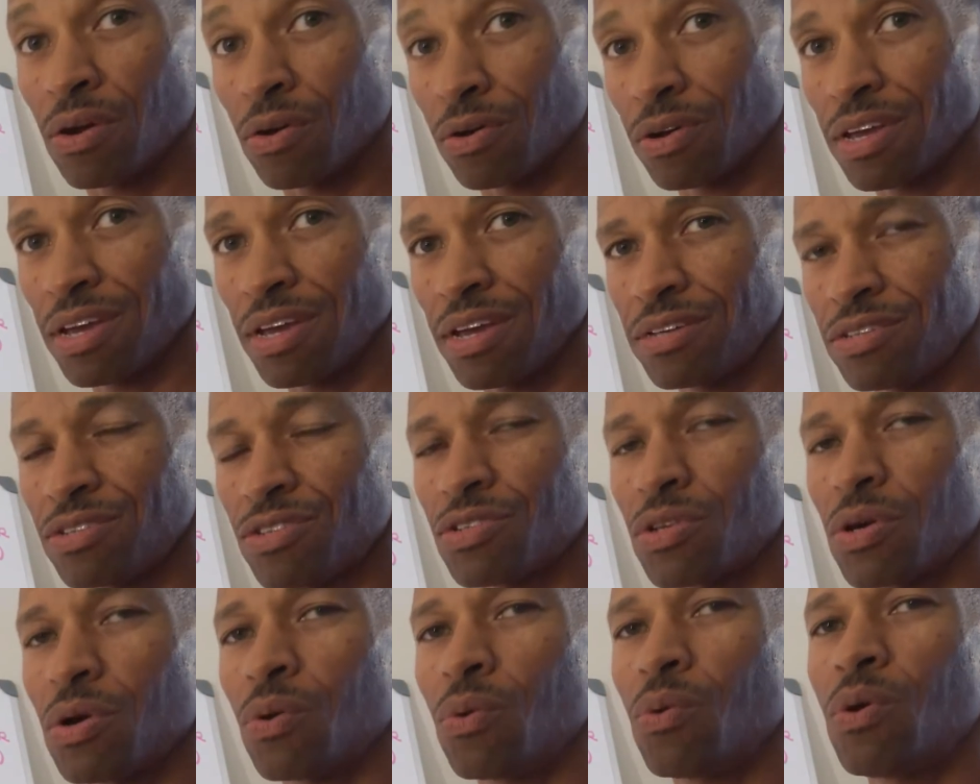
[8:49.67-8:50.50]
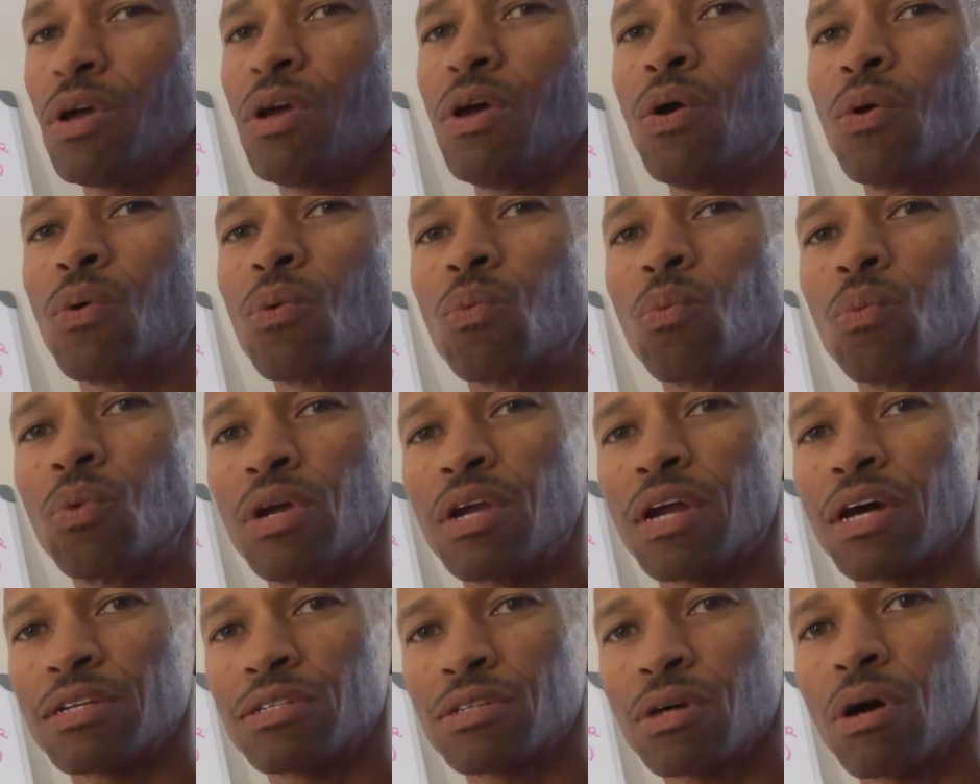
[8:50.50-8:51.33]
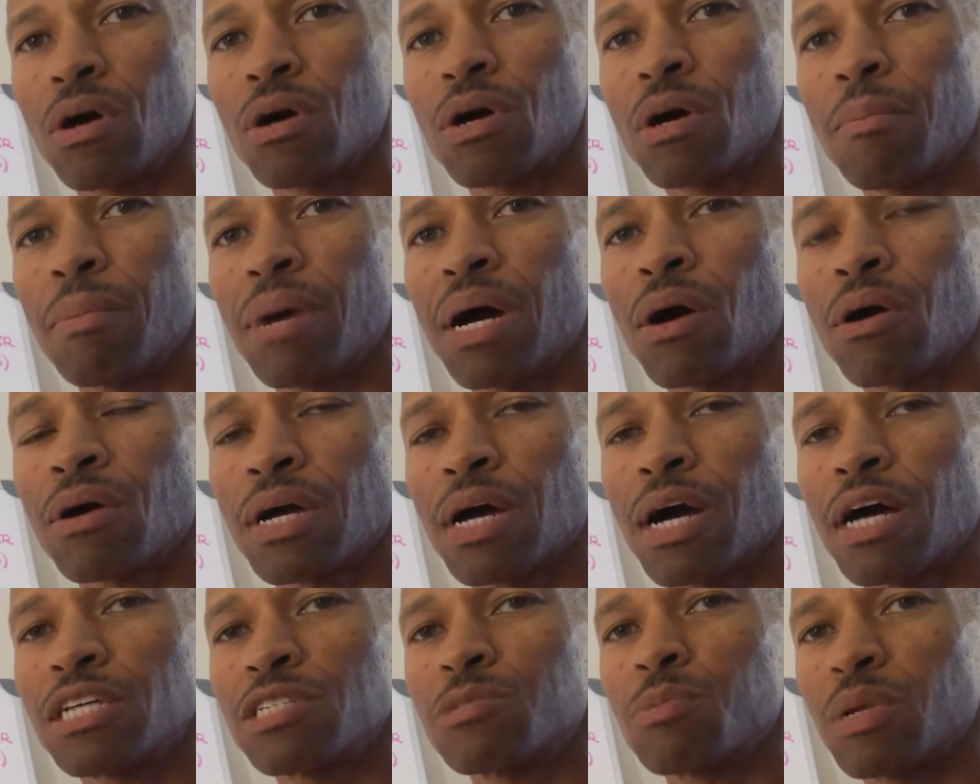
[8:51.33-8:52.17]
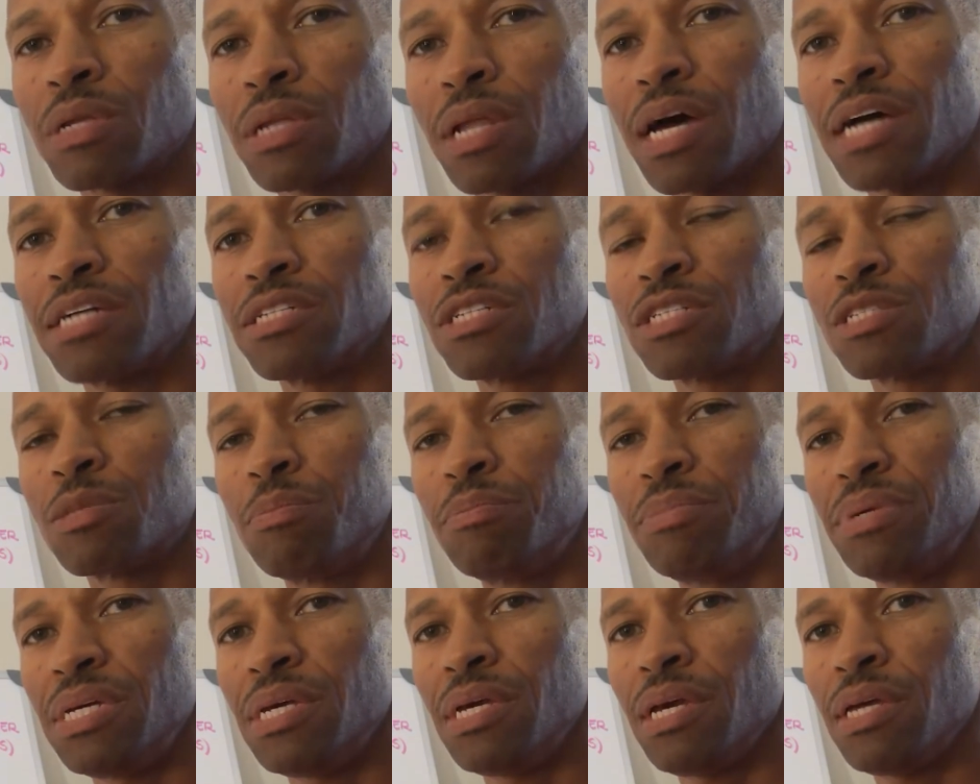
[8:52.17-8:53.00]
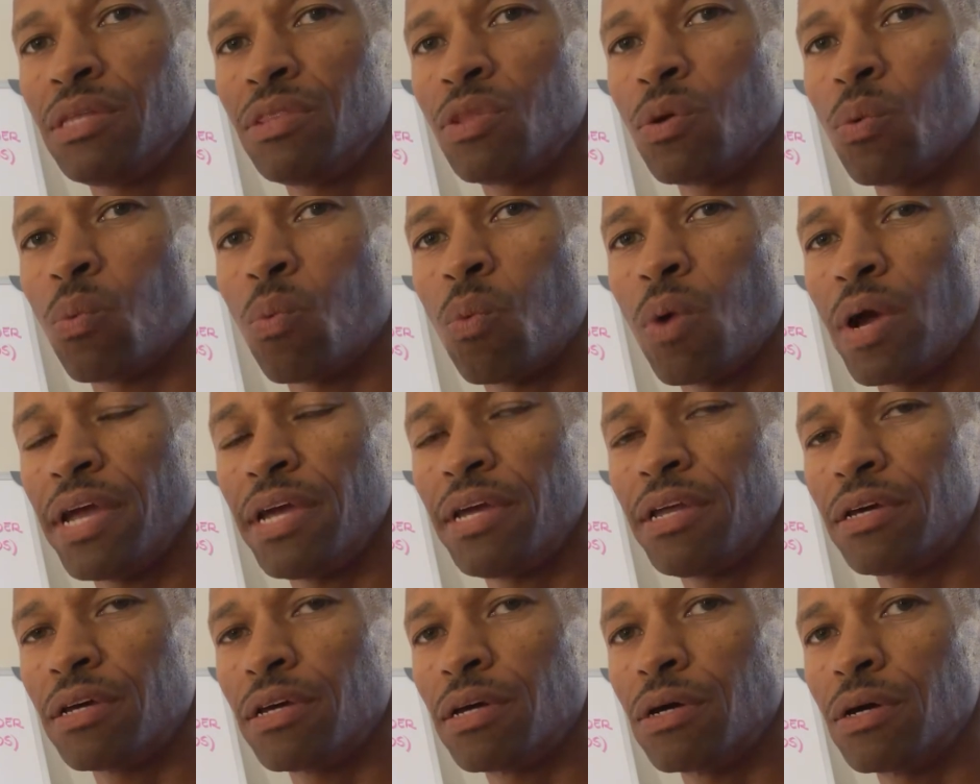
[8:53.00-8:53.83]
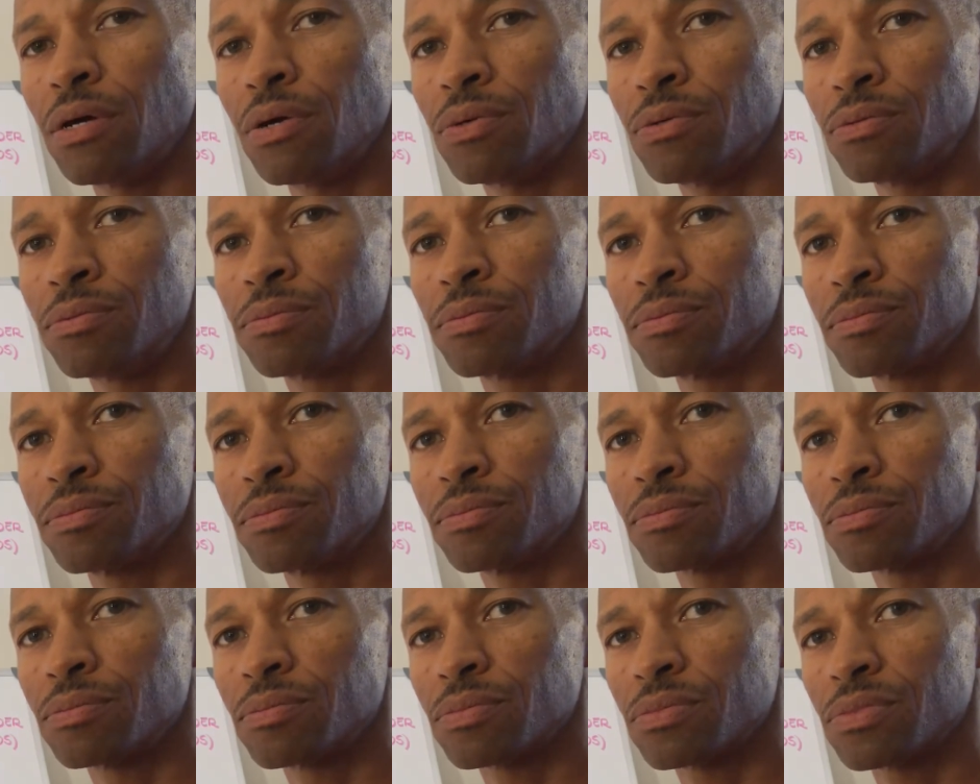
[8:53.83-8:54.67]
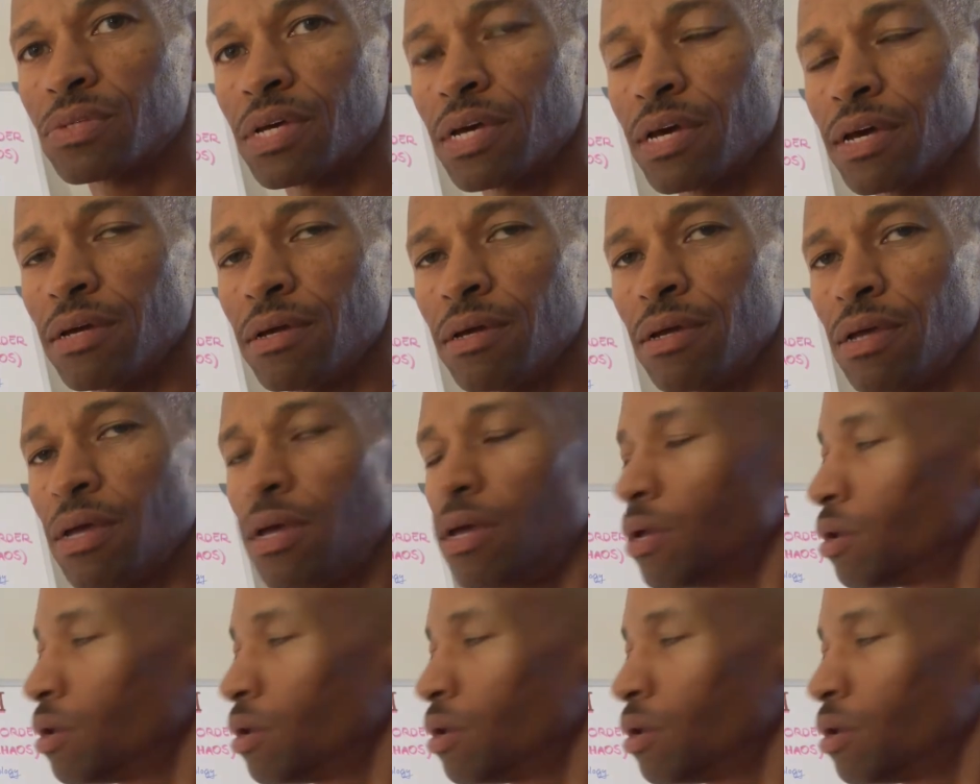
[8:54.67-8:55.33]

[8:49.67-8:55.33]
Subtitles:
Okay, so when I talk about cosmologics being the way to go, okay,